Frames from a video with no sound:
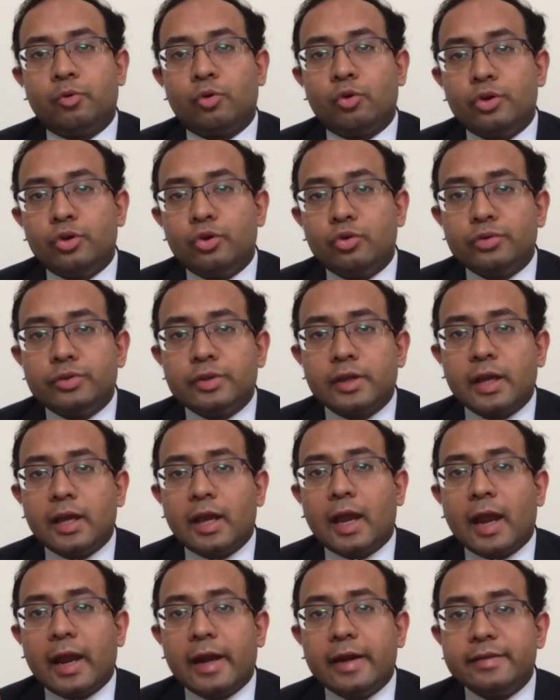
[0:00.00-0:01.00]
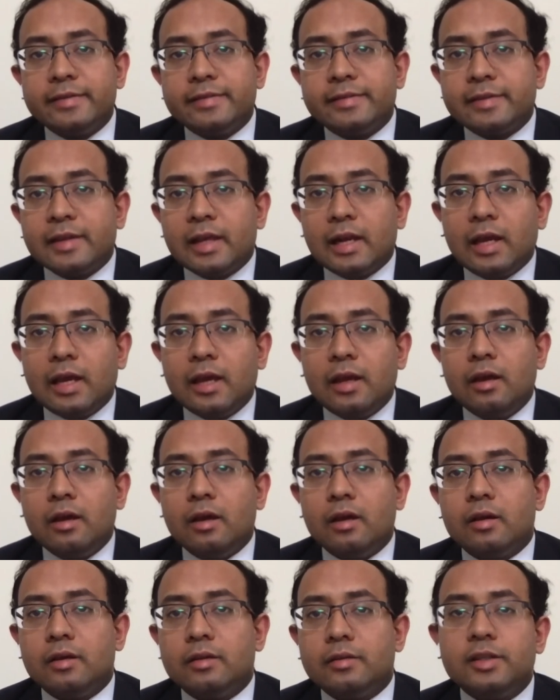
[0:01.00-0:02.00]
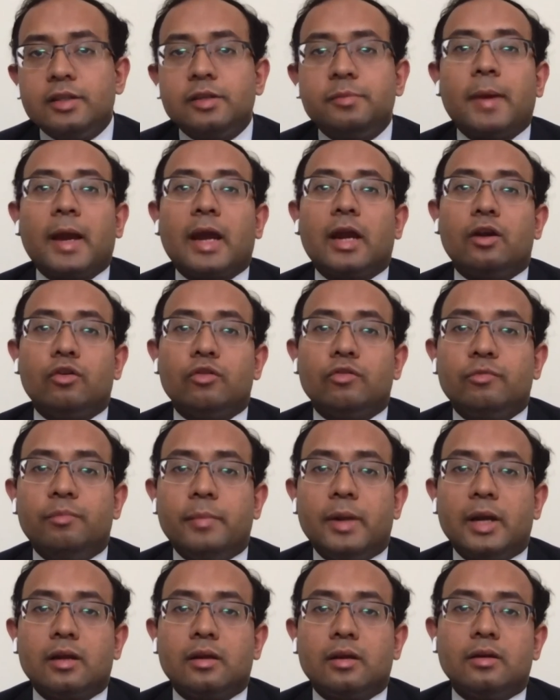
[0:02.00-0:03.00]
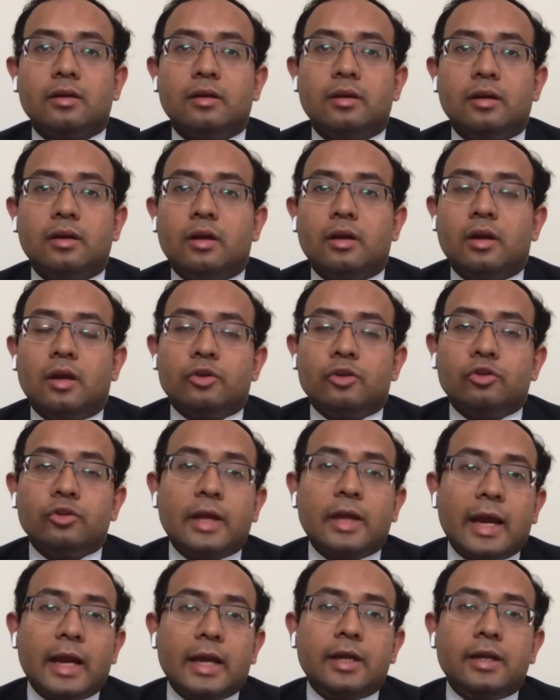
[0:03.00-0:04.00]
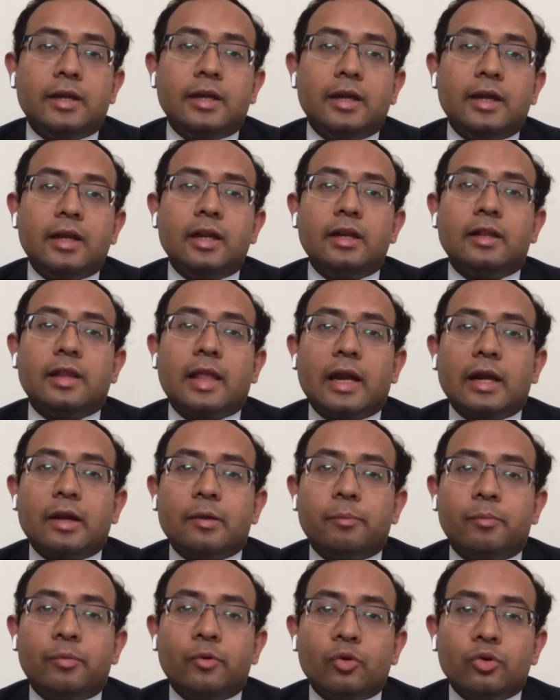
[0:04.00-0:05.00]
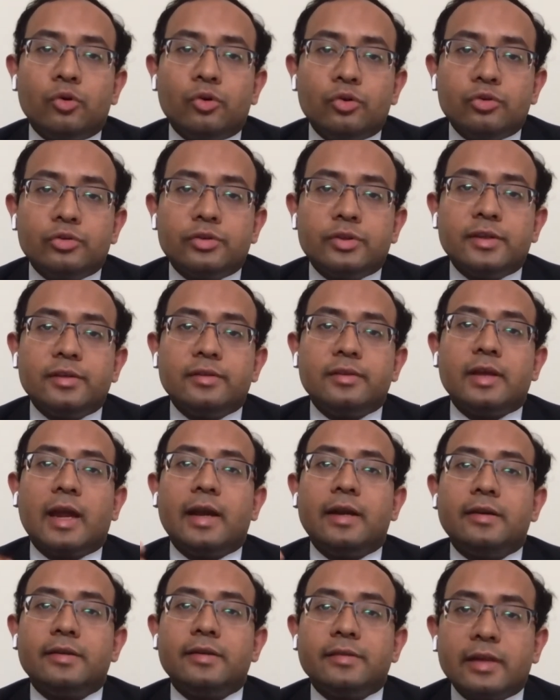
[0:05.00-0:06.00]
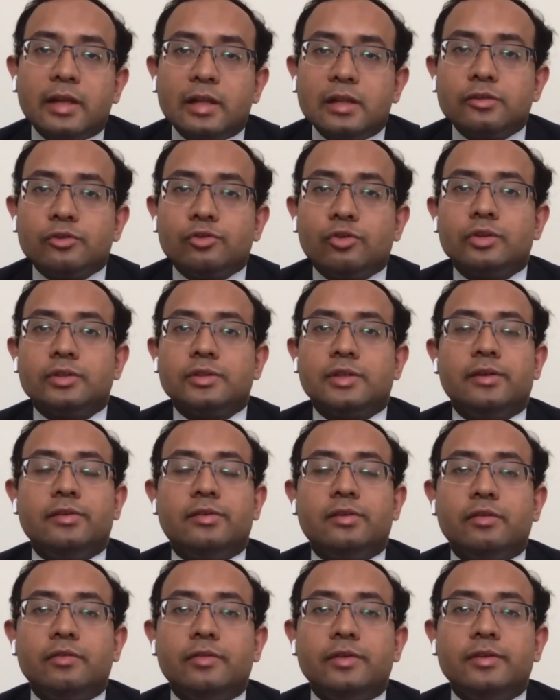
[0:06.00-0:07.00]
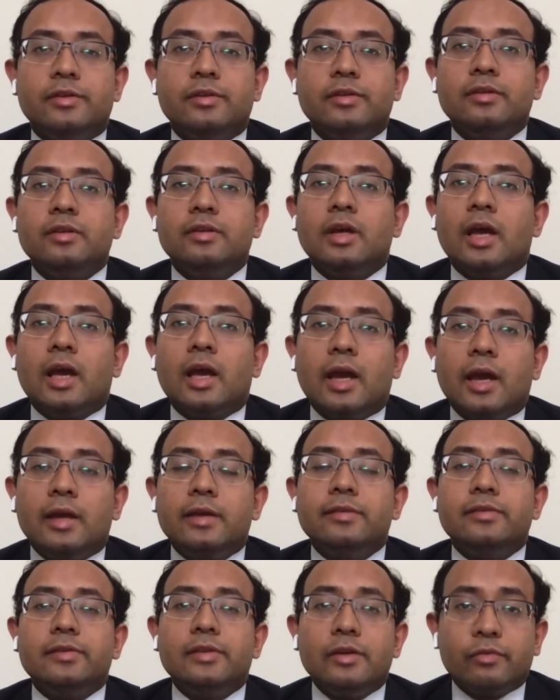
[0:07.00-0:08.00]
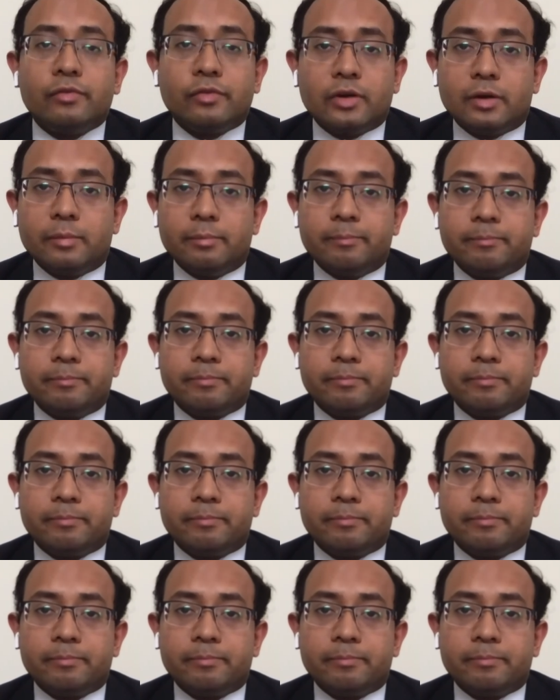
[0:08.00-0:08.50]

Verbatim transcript: producing and selling this packet of milk. So, the entity that produces and sells goods and services is the firm